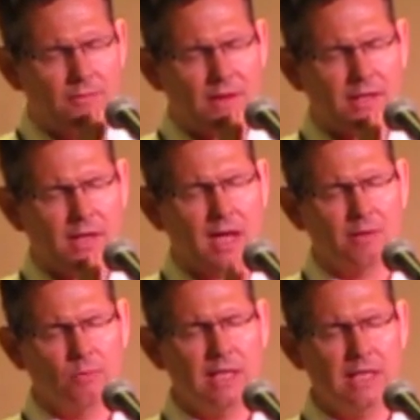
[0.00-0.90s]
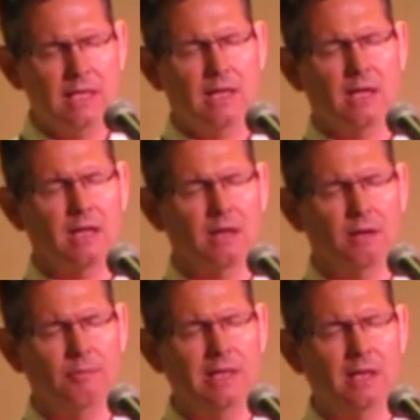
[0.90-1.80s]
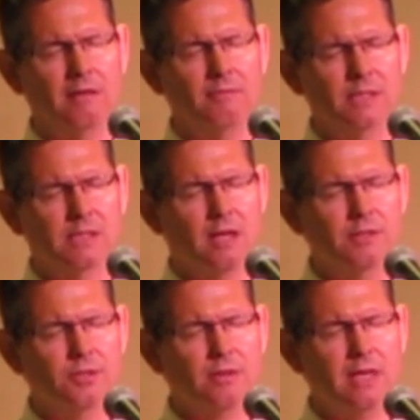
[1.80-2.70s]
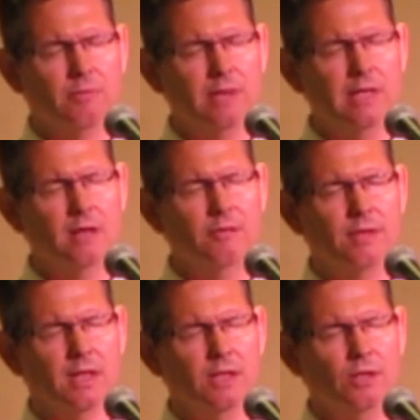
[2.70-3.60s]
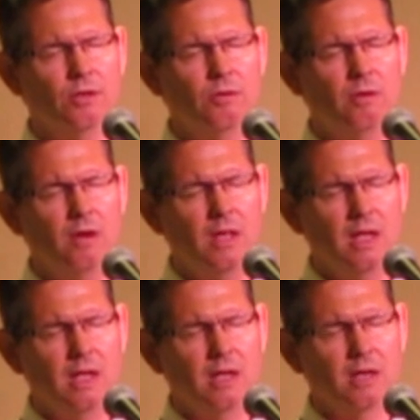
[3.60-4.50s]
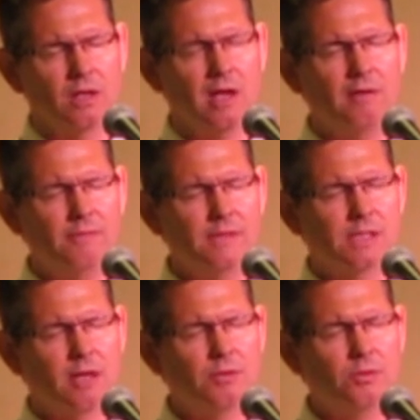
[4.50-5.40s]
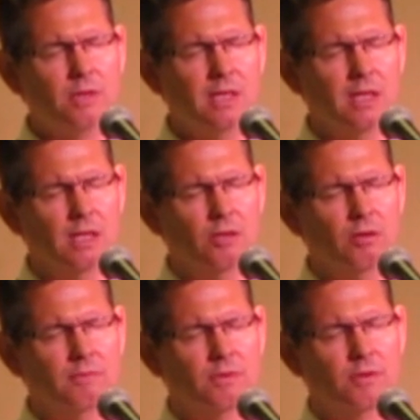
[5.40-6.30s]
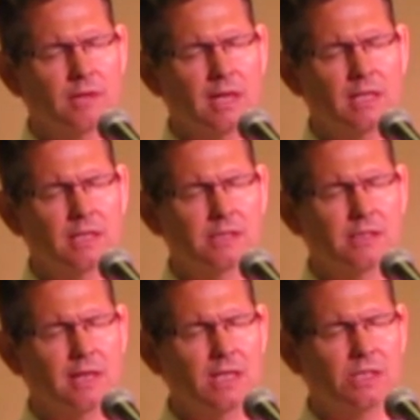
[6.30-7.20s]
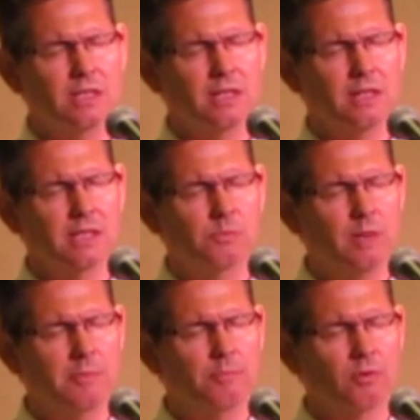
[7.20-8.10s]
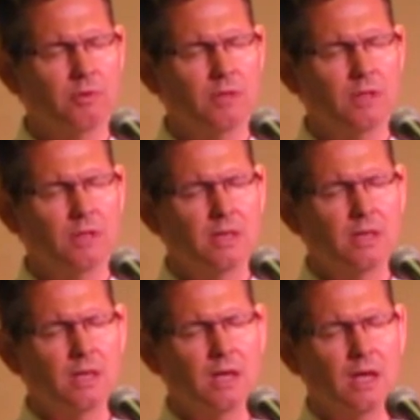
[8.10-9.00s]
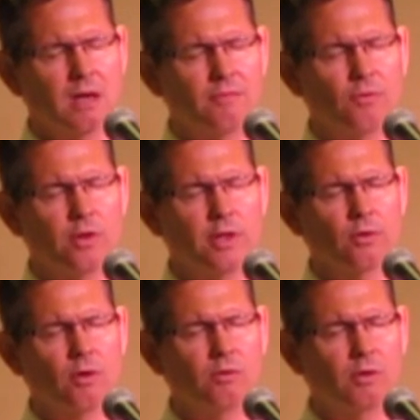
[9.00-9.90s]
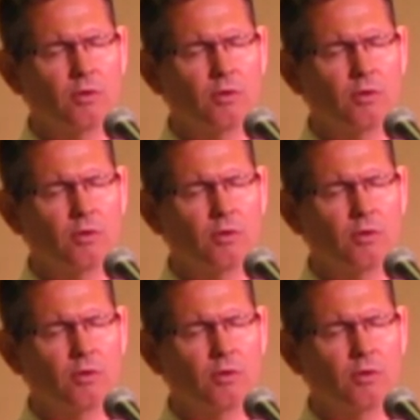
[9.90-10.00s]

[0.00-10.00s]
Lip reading: Father God, we love this country, and we know that you love this country and that you have created this nation and these people for your own